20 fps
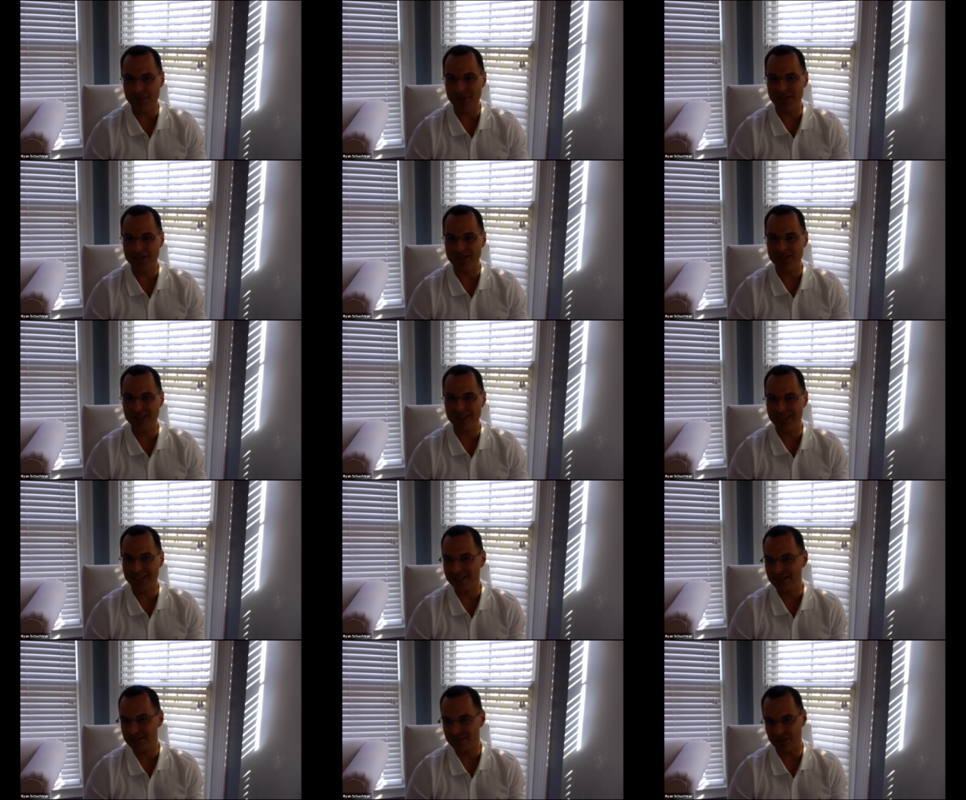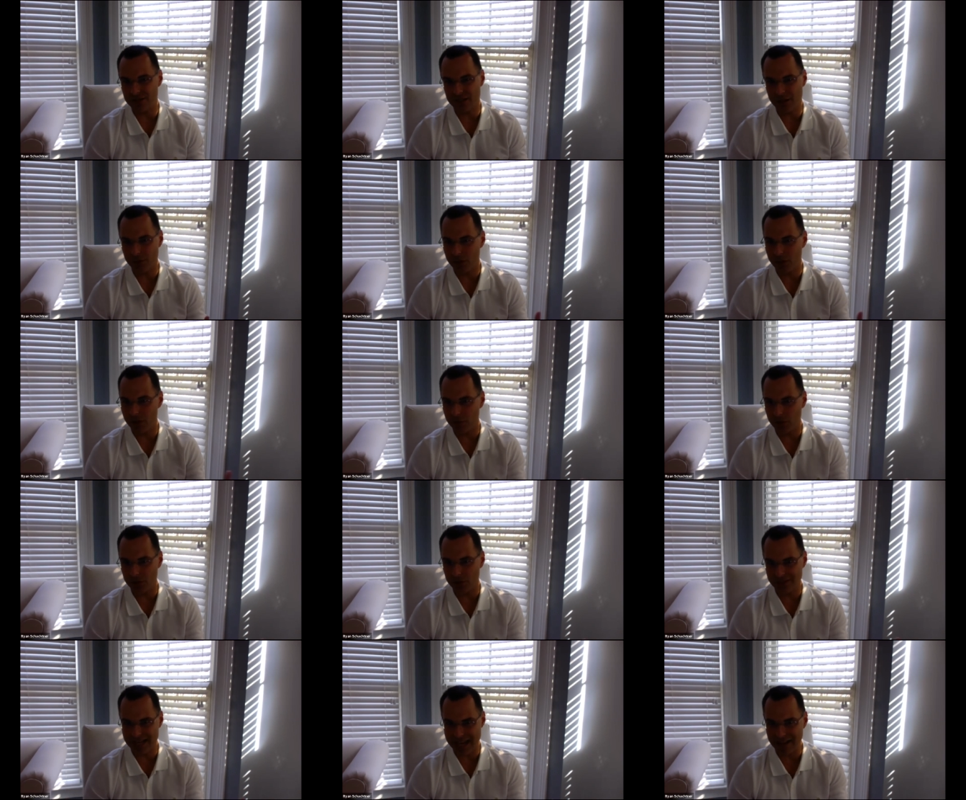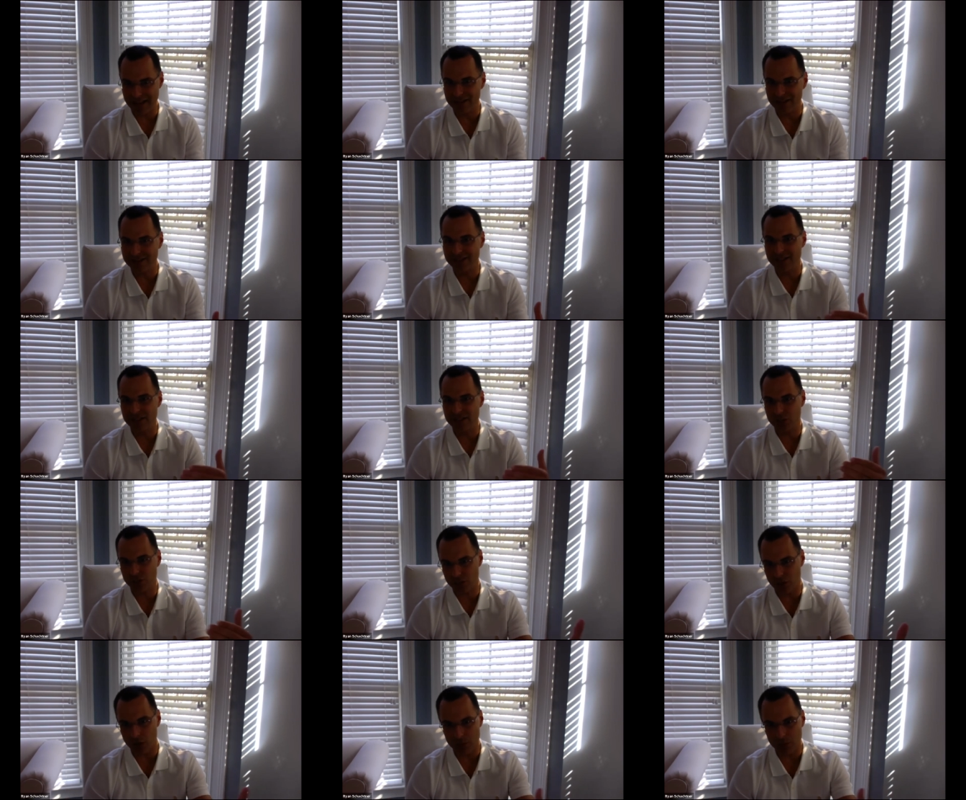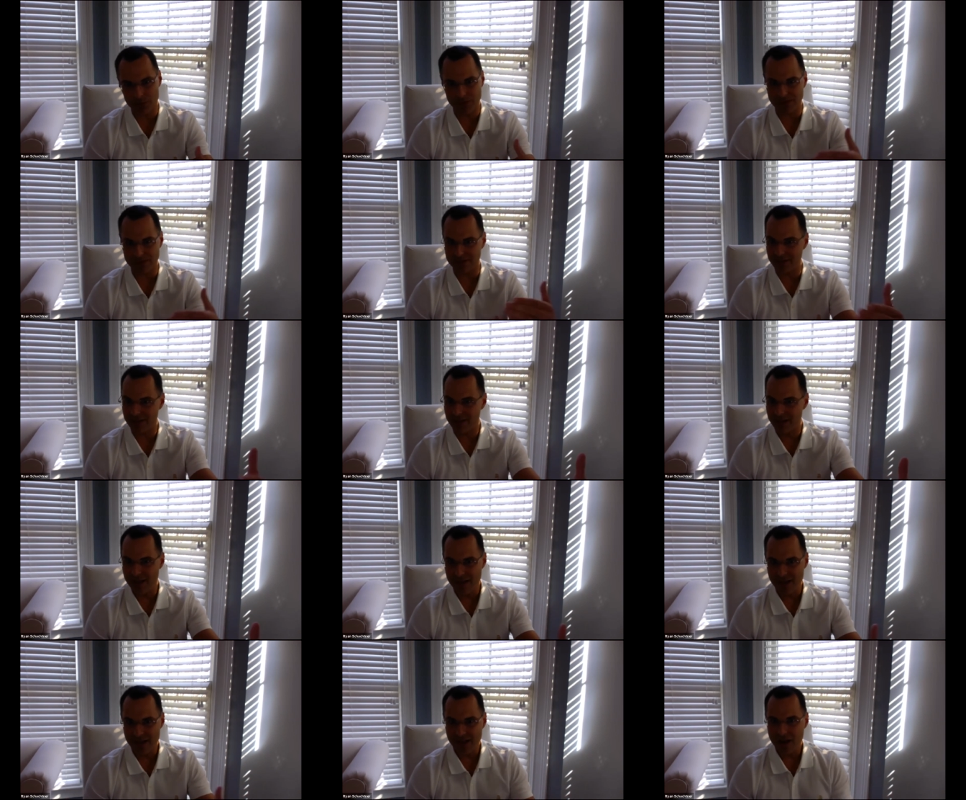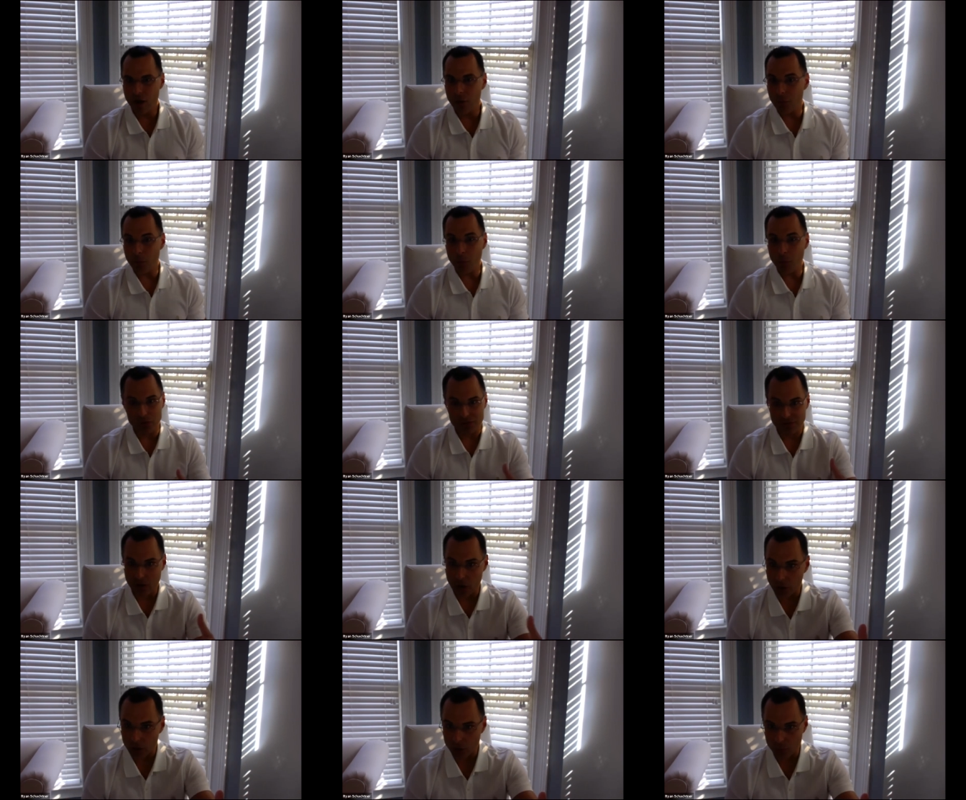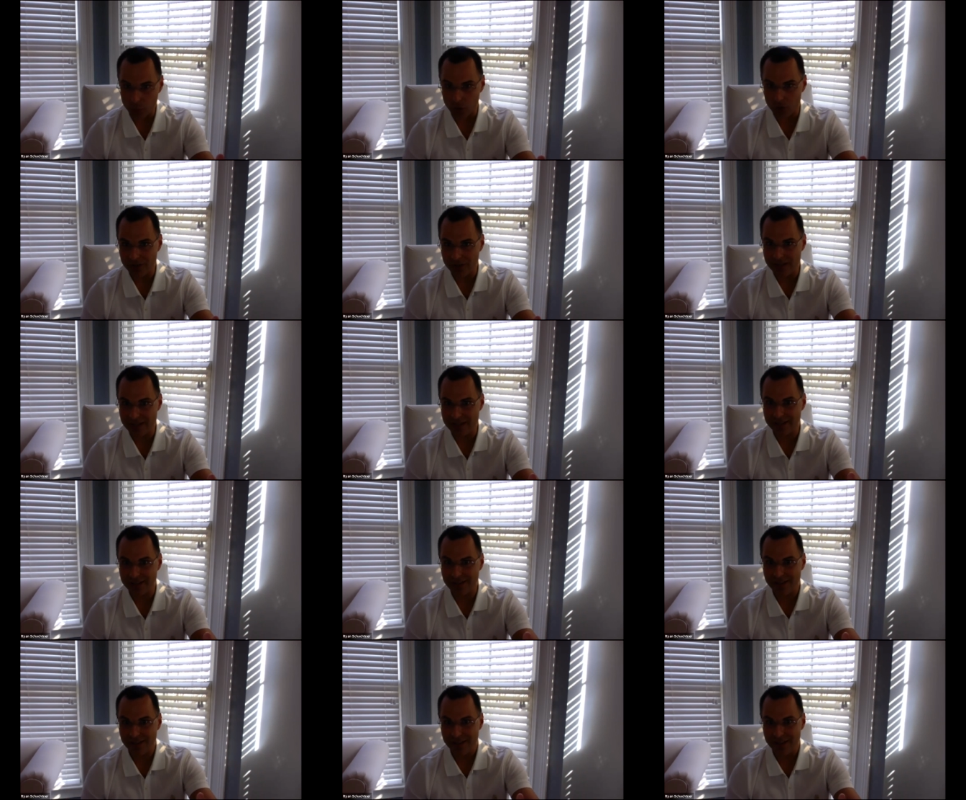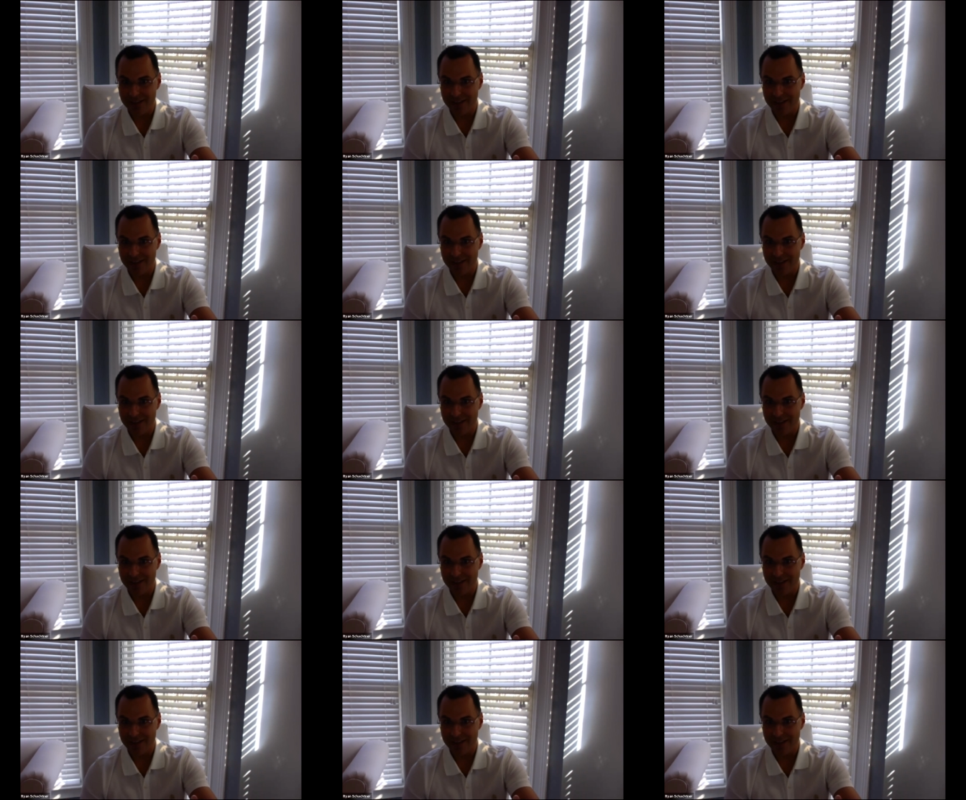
I mean, these kids are some of the most talented, sharpest, most hardworking